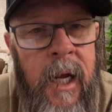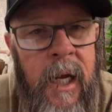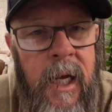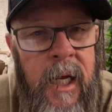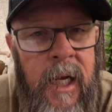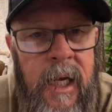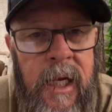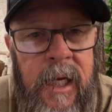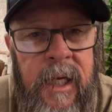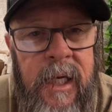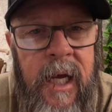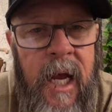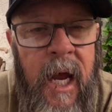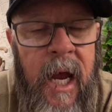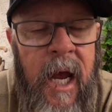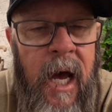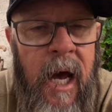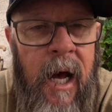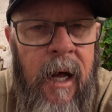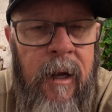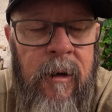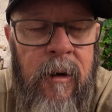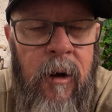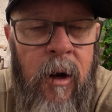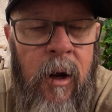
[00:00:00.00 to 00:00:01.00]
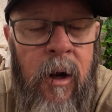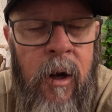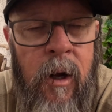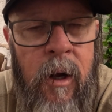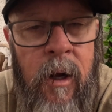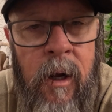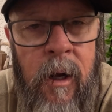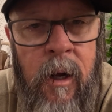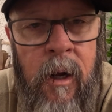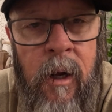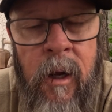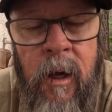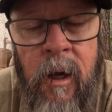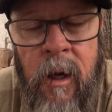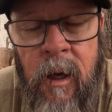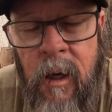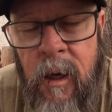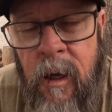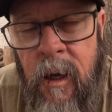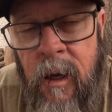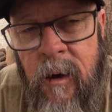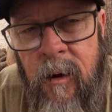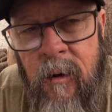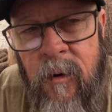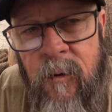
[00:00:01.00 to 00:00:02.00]
He can't
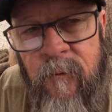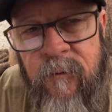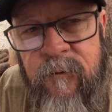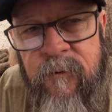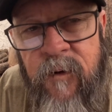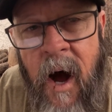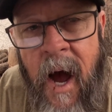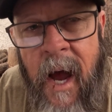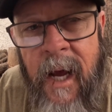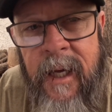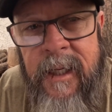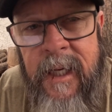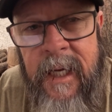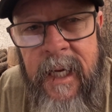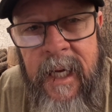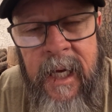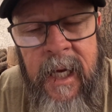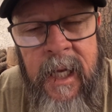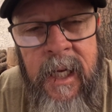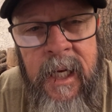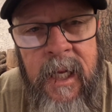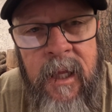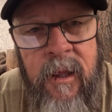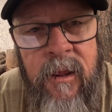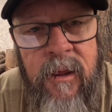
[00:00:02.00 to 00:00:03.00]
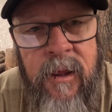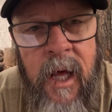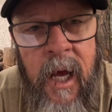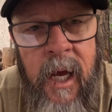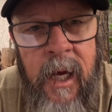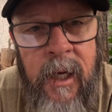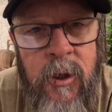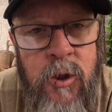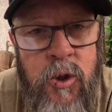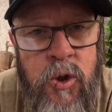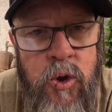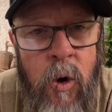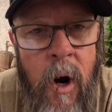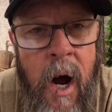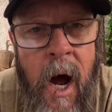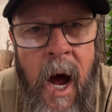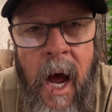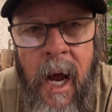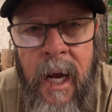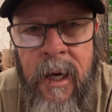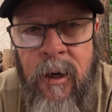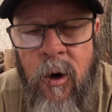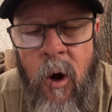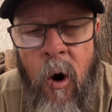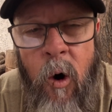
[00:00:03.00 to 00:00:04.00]
find anything
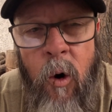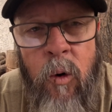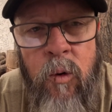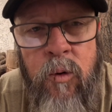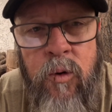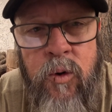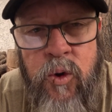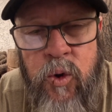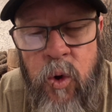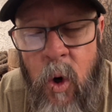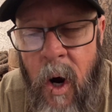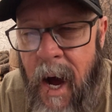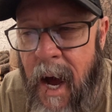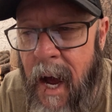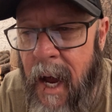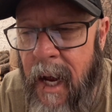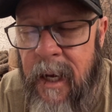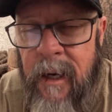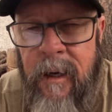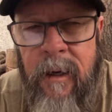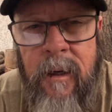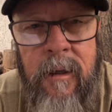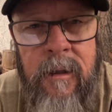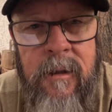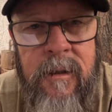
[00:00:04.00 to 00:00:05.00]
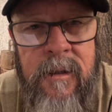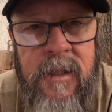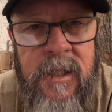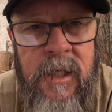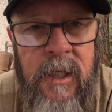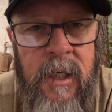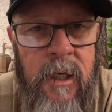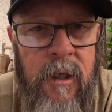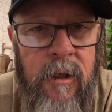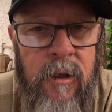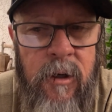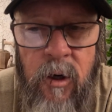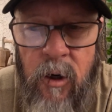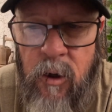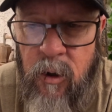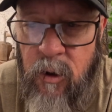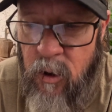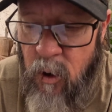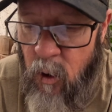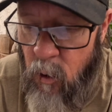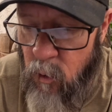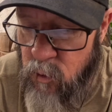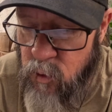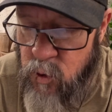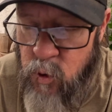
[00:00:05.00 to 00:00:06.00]
dry, no dry tinder,
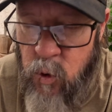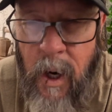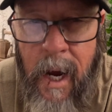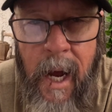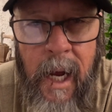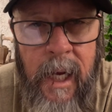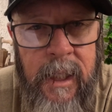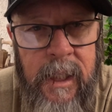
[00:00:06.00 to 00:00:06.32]
no dry